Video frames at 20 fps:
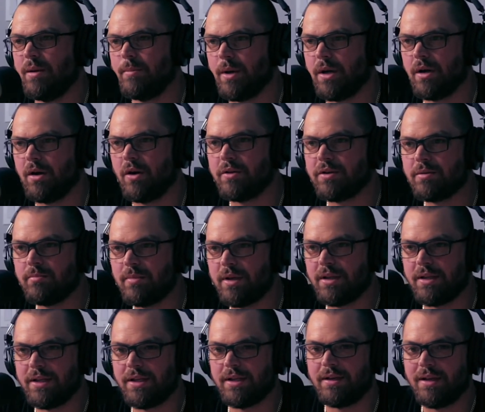But
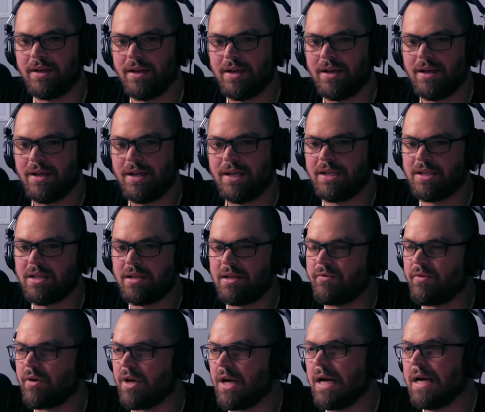ultimately, he's a
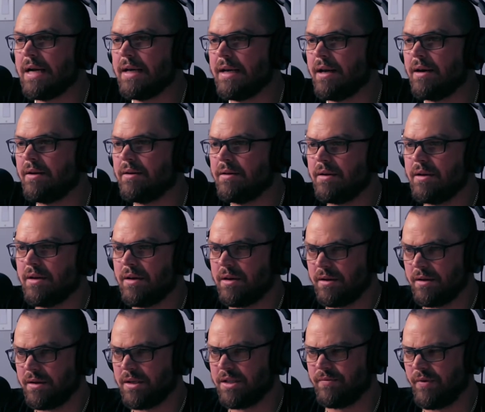different guy now.
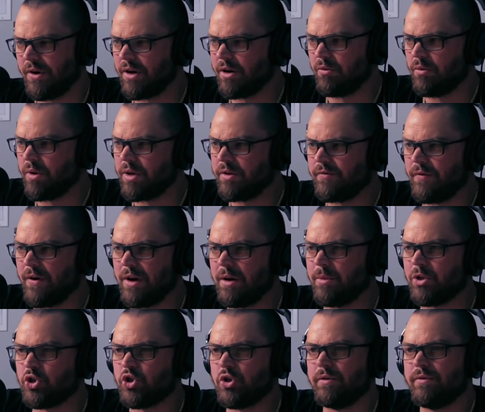He's very
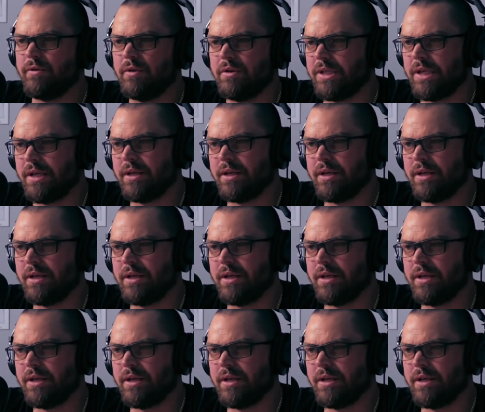mature for his